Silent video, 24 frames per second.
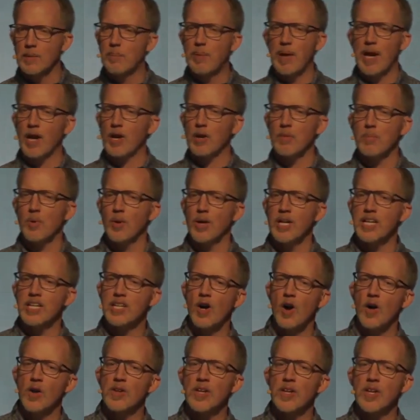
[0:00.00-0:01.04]
In the parable,
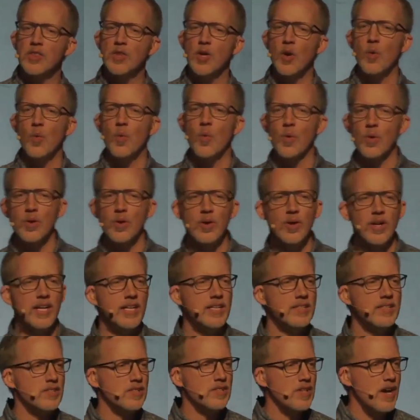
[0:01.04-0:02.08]
he called it the
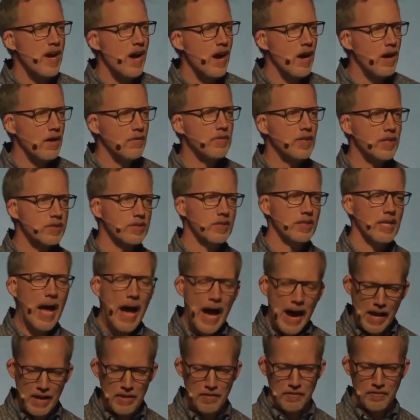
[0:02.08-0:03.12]
worries of this
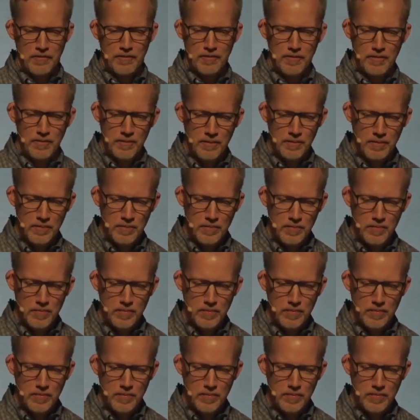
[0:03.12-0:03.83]
life.